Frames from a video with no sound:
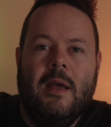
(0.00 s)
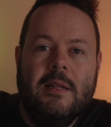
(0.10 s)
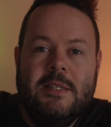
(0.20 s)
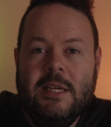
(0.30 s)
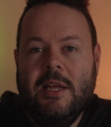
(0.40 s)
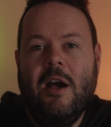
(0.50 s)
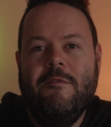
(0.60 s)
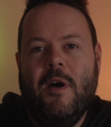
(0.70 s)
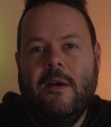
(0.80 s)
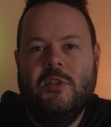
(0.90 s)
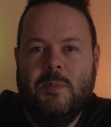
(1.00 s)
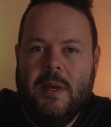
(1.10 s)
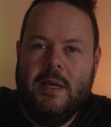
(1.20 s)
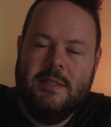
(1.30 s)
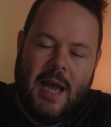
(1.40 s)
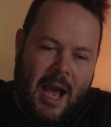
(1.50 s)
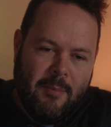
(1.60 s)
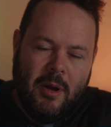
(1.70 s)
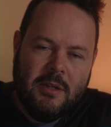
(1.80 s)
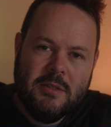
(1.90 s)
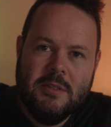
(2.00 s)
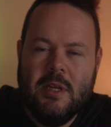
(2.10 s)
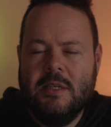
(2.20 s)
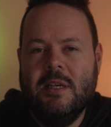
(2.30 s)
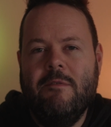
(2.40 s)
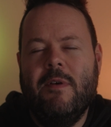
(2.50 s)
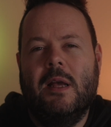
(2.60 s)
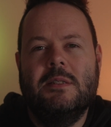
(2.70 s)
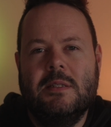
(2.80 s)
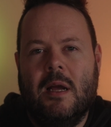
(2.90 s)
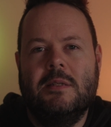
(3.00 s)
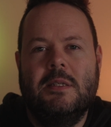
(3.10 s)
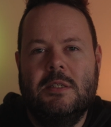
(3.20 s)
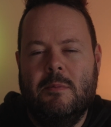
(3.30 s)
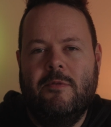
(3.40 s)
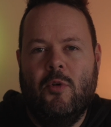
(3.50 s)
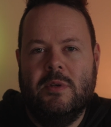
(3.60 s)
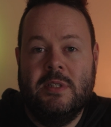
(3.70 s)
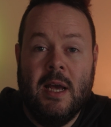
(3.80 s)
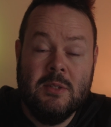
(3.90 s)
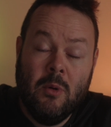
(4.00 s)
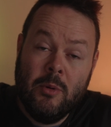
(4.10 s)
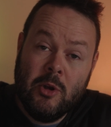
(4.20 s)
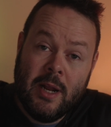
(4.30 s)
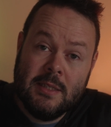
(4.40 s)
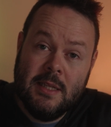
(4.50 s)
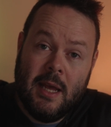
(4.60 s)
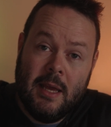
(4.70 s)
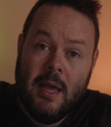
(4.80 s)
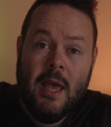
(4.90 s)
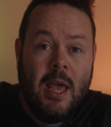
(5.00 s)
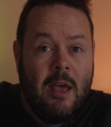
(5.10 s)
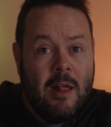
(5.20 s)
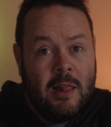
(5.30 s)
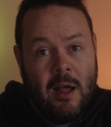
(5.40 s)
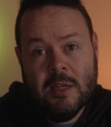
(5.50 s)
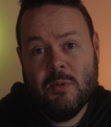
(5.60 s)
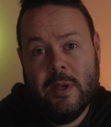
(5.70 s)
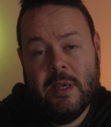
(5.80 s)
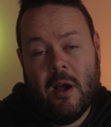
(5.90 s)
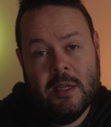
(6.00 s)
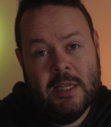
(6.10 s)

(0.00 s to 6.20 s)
DDR5 speeds, how much does it affect Star Citizen performance? That's what we're looking at today. Last week I did